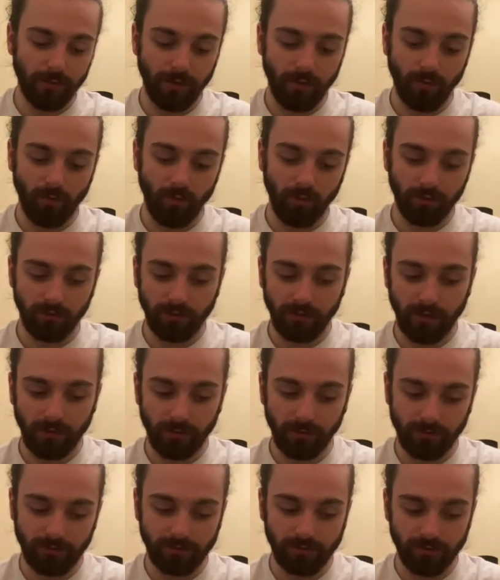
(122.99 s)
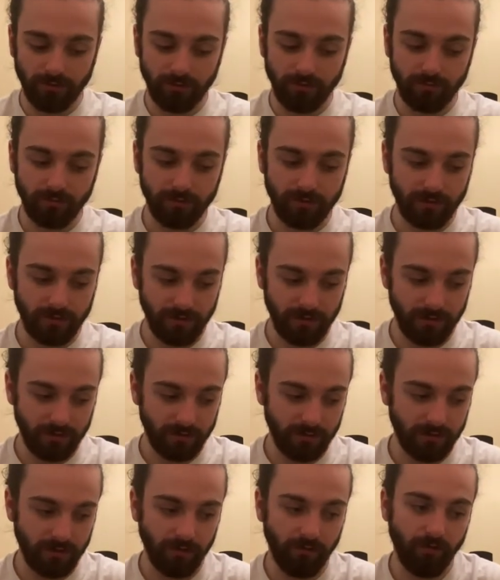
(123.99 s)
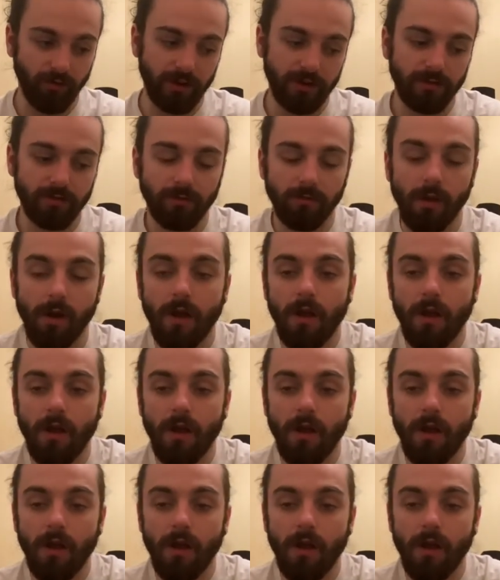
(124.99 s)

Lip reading: wanting to pursue them, to write them.